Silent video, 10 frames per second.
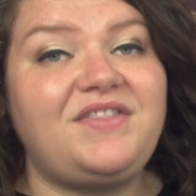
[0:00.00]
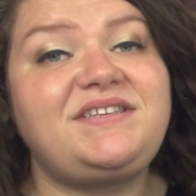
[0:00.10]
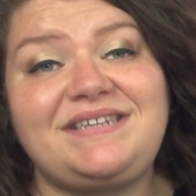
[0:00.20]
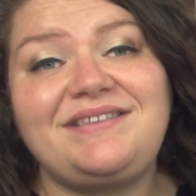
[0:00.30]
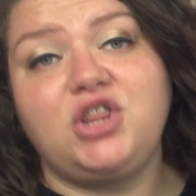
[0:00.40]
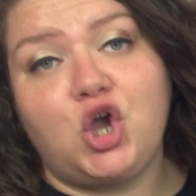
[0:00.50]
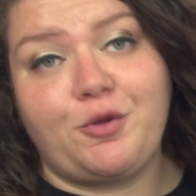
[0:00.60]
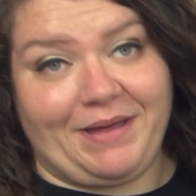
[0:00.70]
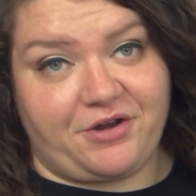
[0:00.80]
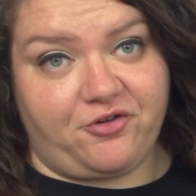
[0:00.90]
This did
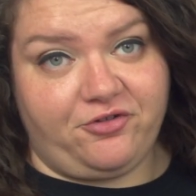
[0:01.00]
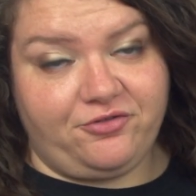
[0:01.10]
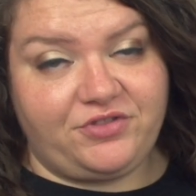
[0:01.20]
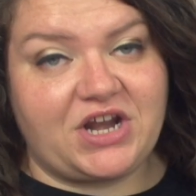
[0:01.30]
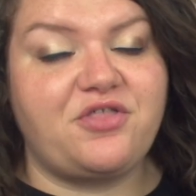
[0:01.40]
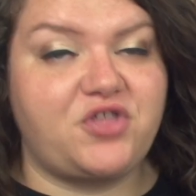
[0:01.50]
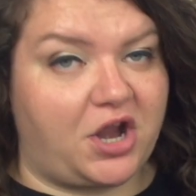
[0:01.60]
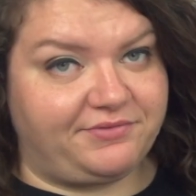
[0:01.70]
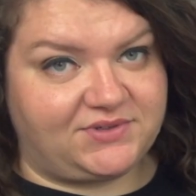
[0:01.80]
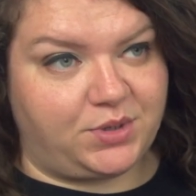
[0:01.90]
look better than I
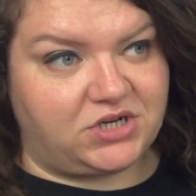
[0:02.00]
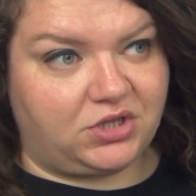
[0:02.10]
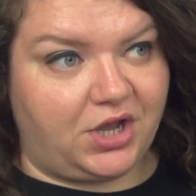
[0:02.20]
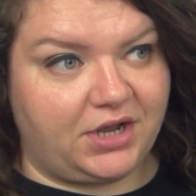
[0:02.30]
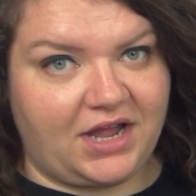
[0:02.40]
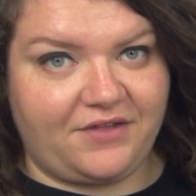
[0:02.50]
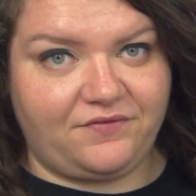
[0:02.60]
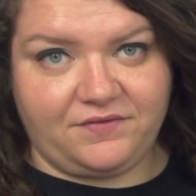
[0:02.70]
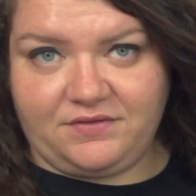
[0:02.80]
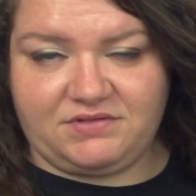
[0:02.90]
thought it was going to look,
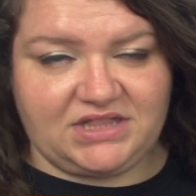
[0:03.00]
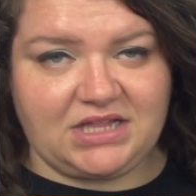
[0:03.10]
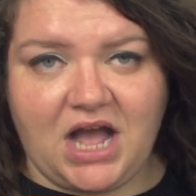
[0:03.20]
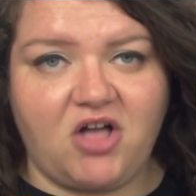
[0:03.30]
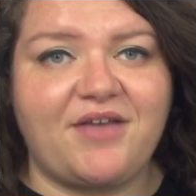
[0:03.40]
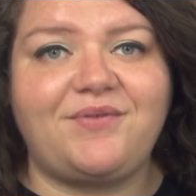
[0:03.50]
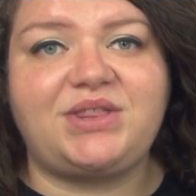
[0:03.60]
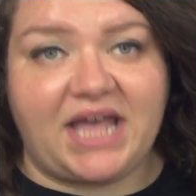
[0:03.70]
and I'll give it